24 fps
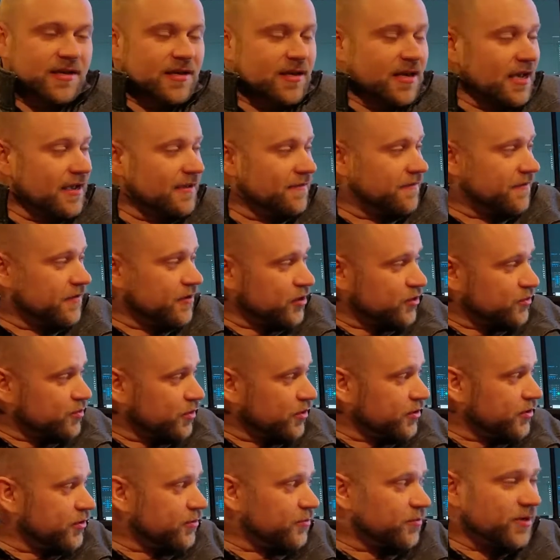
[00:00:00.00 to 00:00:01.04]
I finished
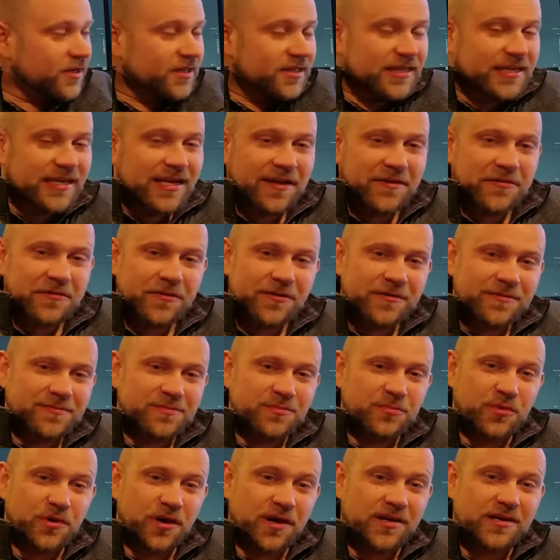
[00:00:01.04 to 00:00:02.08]
putting the rig together,
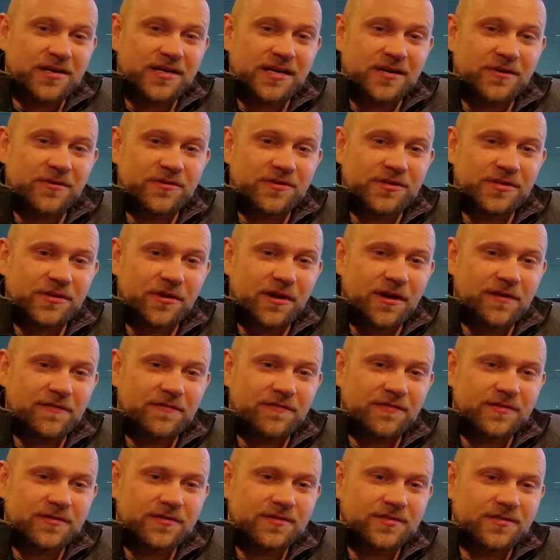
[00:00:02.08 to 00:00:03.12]
brought it here in the
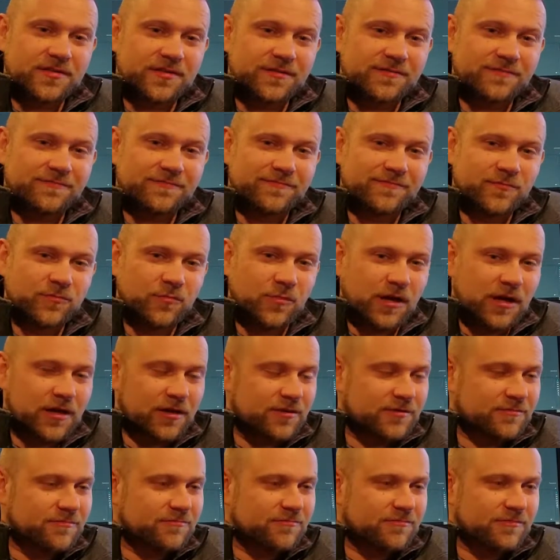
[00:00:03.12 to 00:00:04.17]
office, and
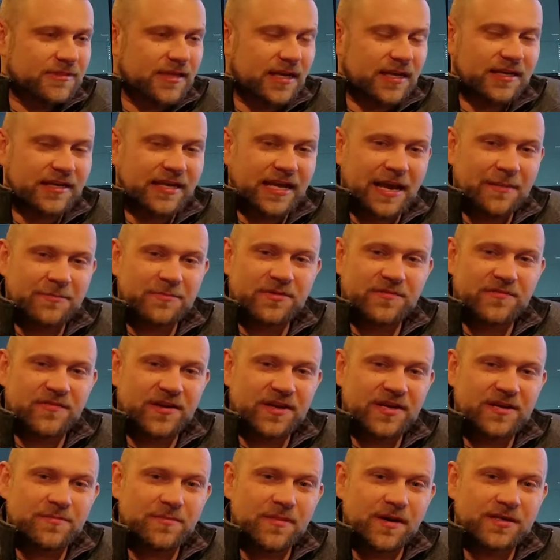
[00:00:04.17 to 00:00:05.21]
well, got
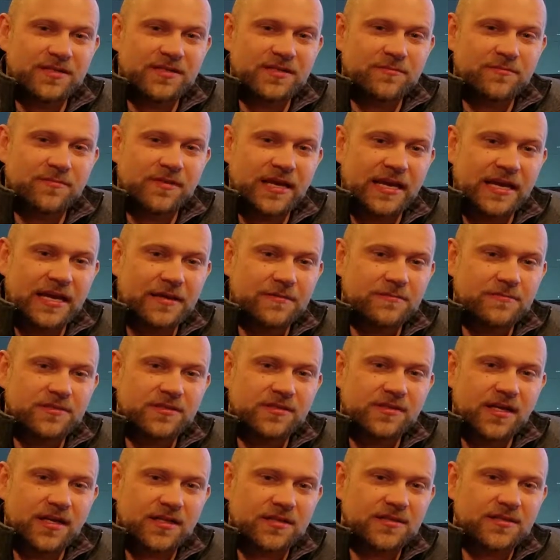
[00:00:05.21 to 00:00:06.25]
captivated by some games and
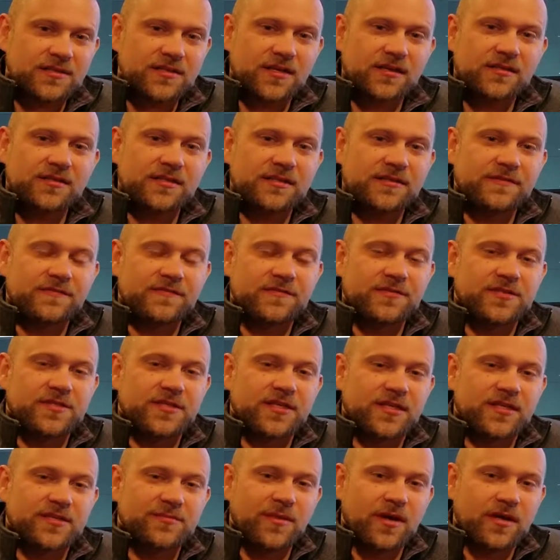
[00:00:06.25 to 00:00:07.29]
got sucked in for
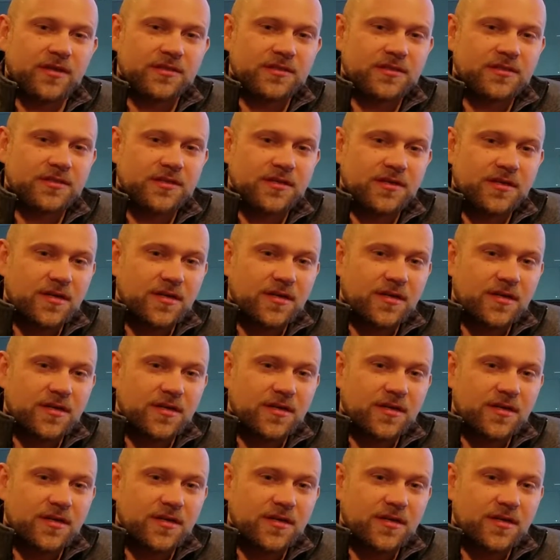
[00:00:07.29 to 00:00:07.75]
6 months.